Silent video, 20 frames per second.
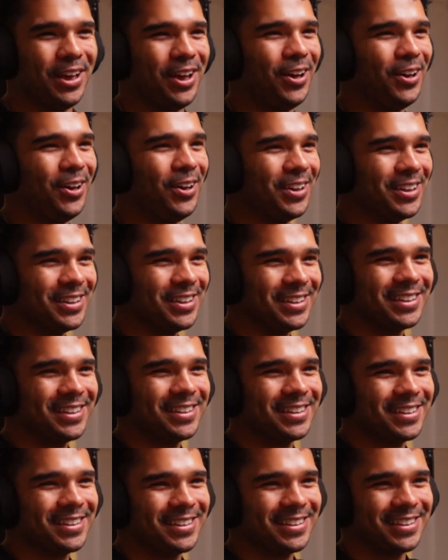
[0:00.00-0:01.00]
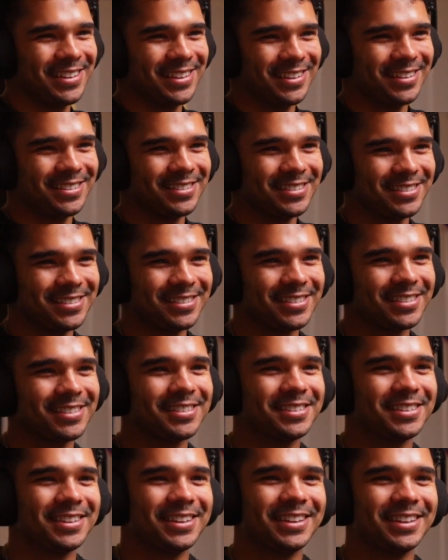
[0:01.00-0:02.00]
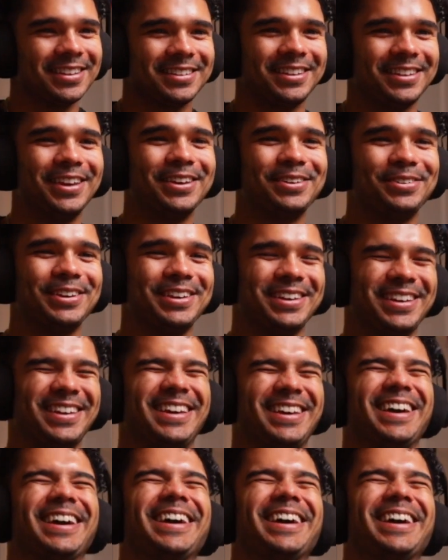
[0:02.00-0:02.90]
studio session, we got to travel 8-hour flight.